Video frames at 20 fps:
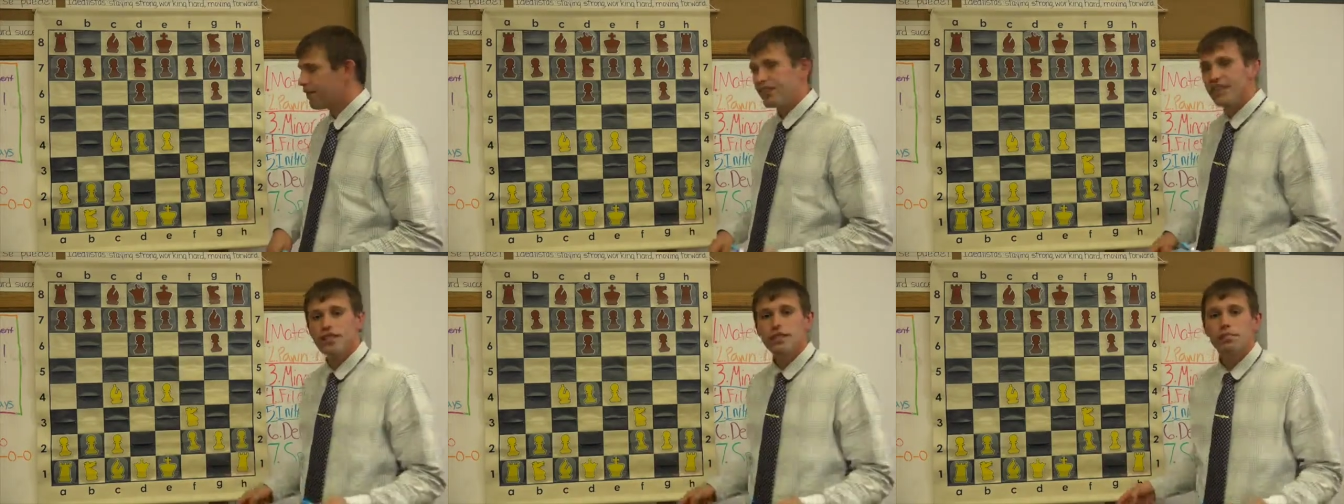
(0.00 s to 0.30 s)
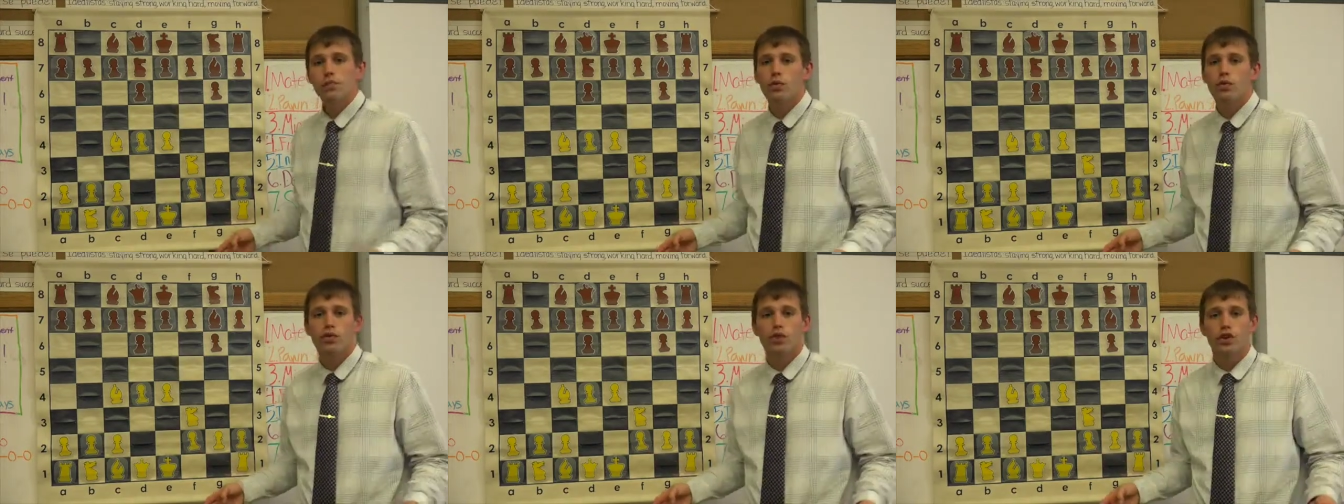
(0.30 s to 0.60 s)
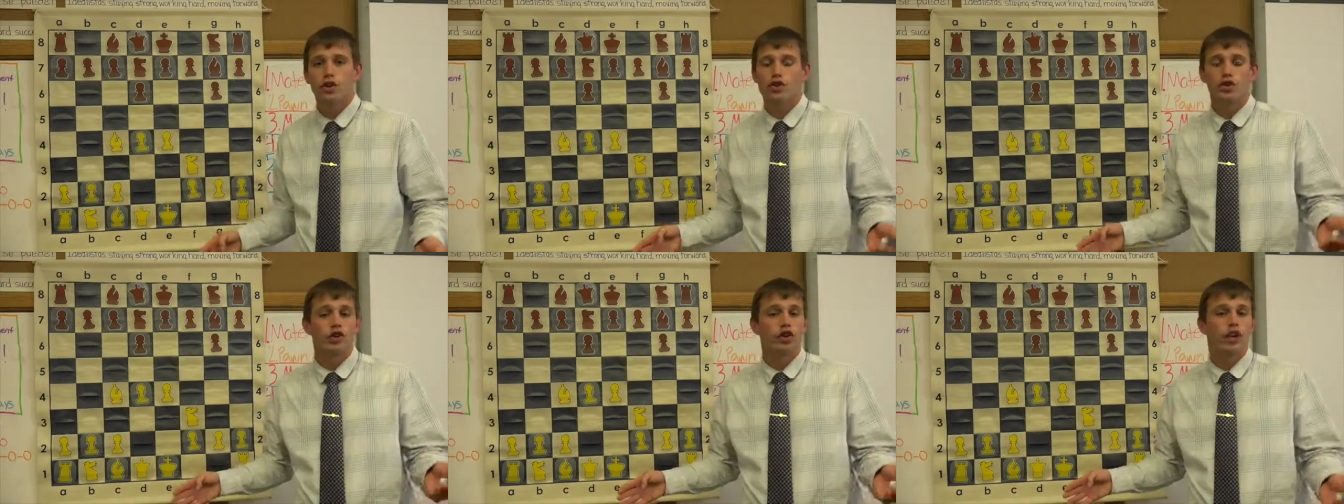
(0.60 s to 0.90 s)
This move
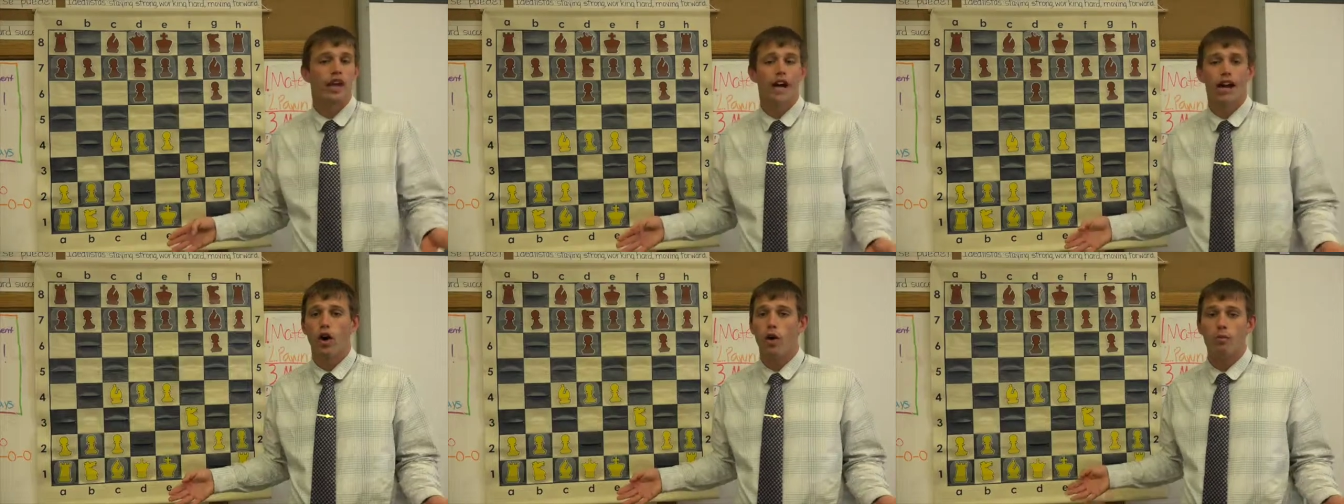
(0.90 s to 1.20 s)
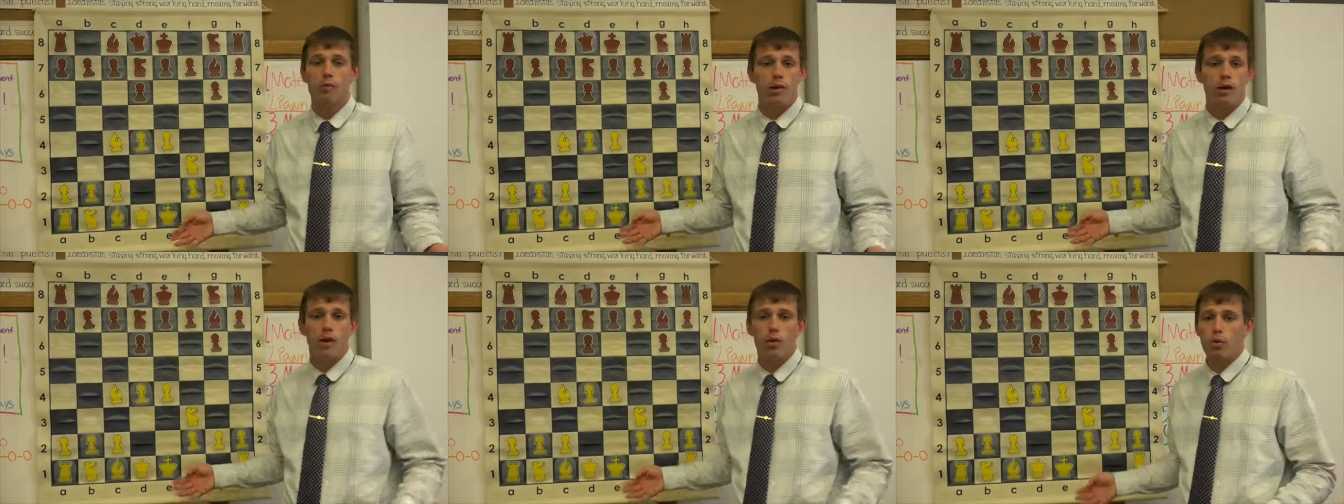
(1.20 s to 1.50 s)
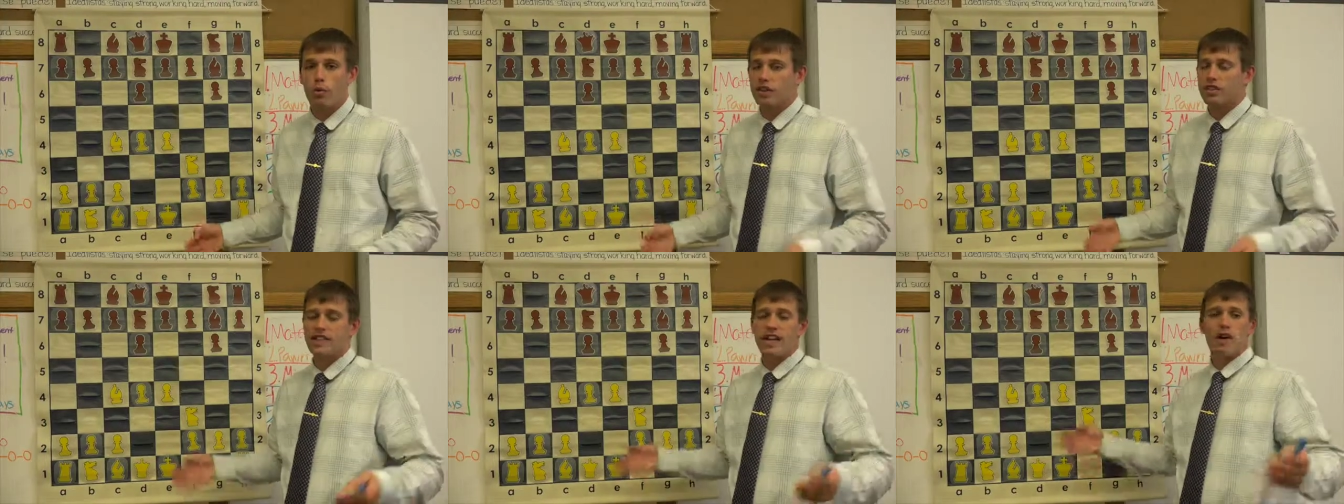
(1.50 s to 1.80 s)
looks good, I hope it
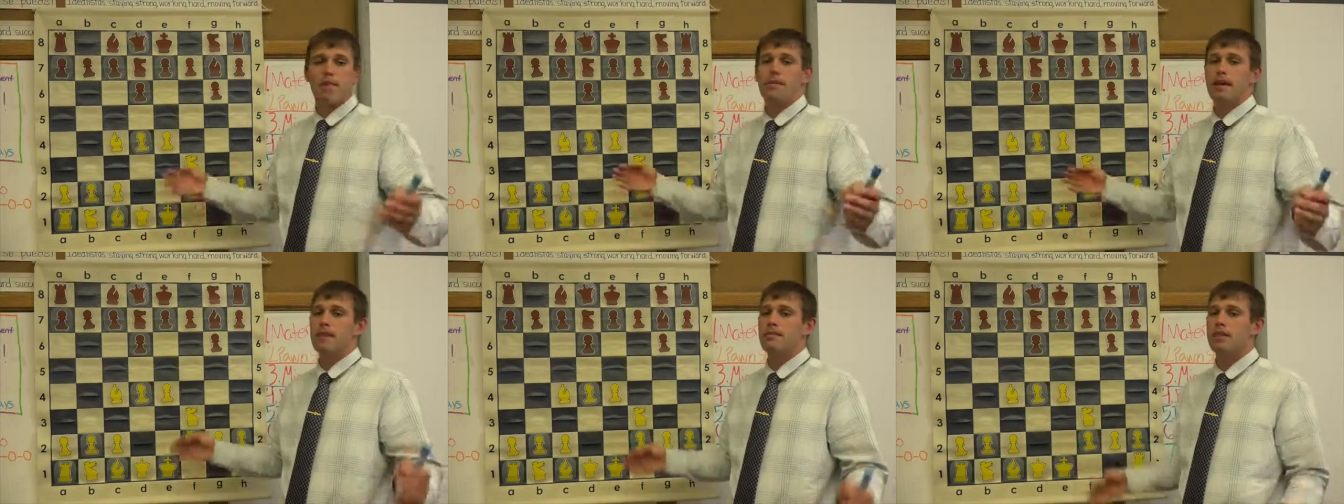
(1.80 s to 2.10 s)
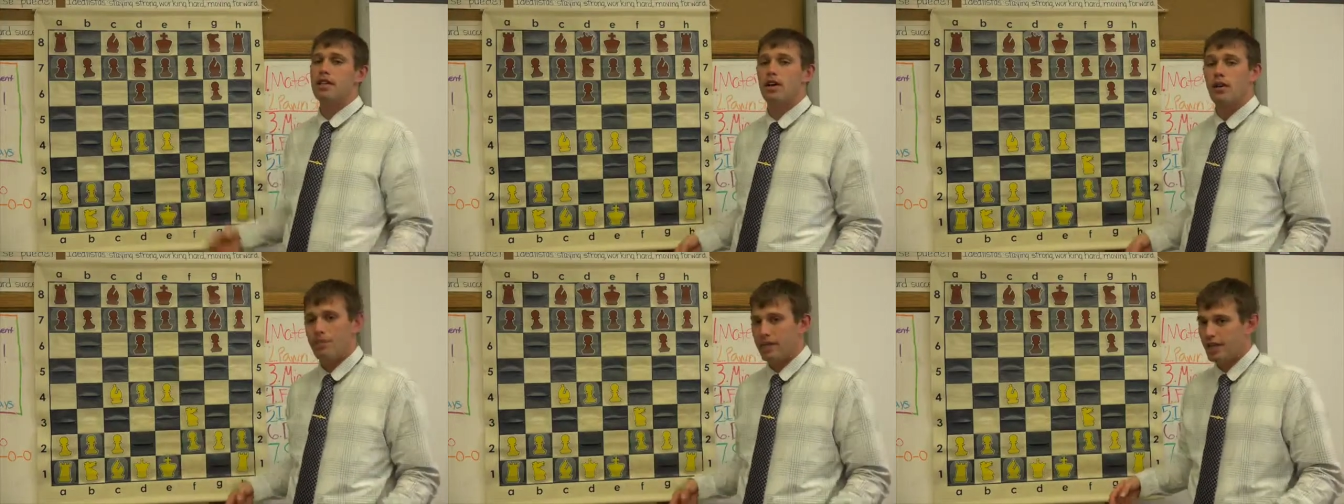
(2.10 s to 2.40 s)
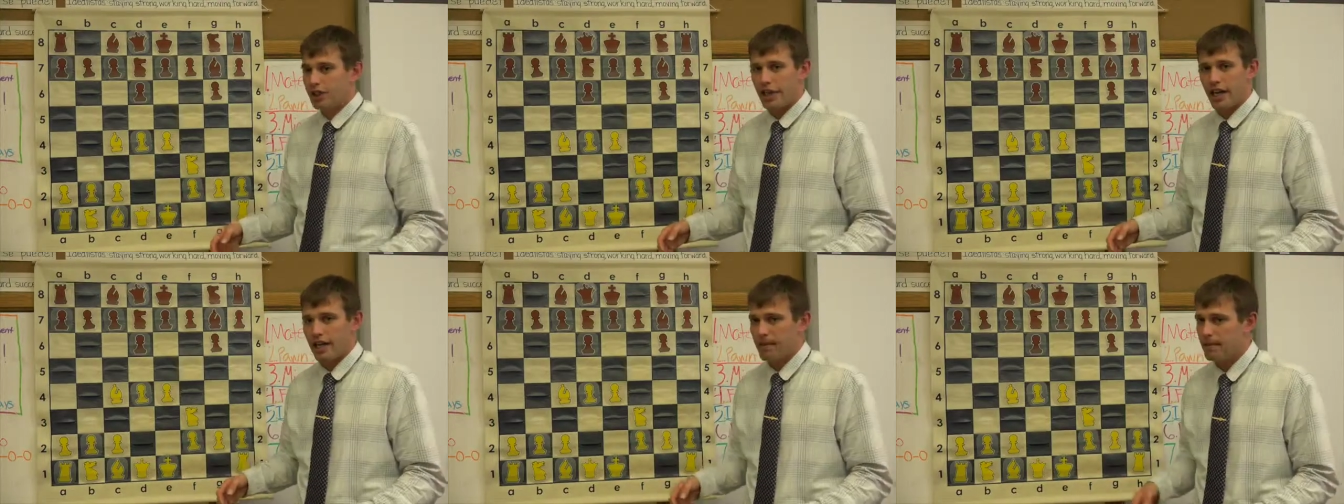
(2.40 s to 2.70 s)
all works out, maybe there'll
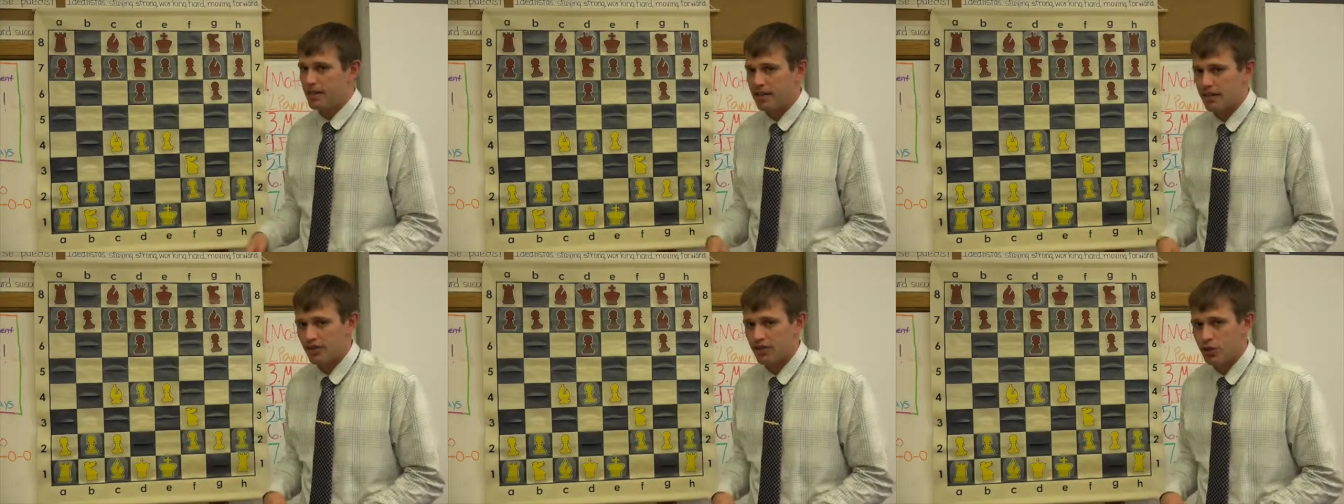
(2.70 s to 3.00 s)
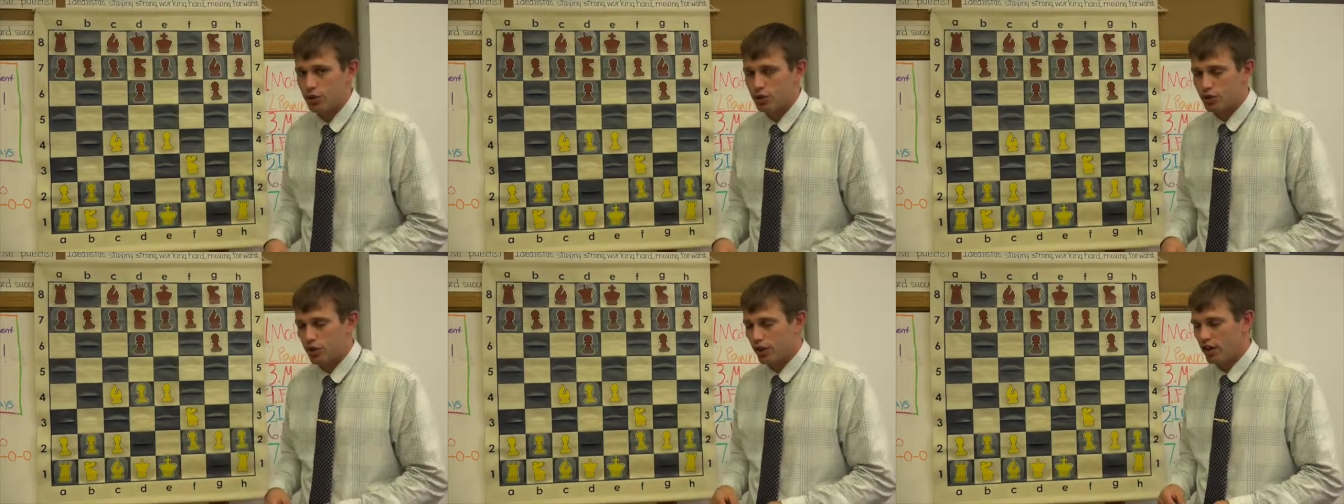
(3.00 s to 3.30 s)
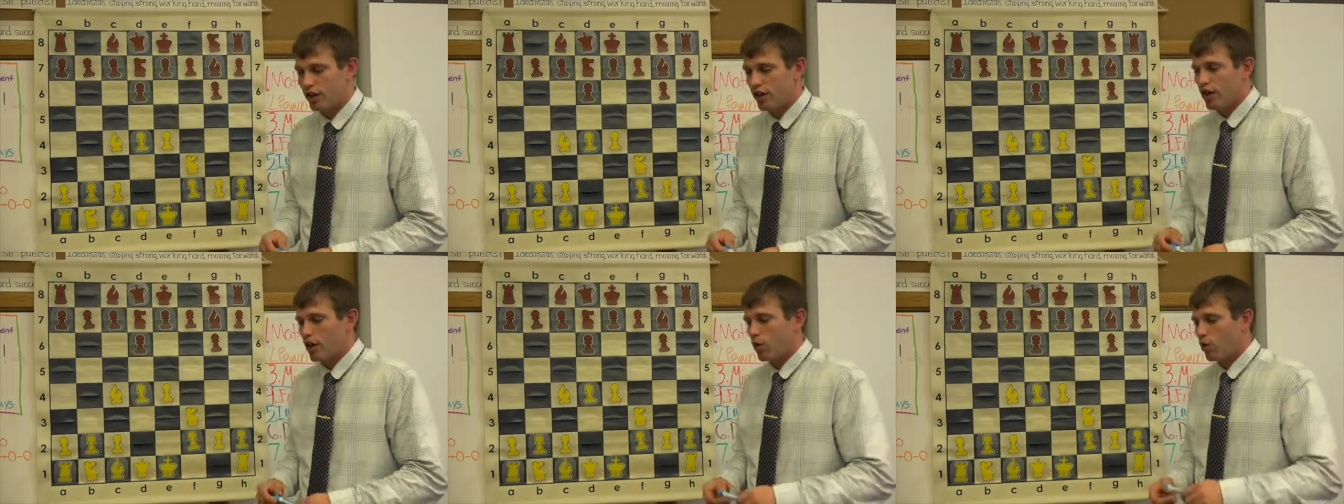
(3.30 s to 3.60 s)
be a checkmate in the future.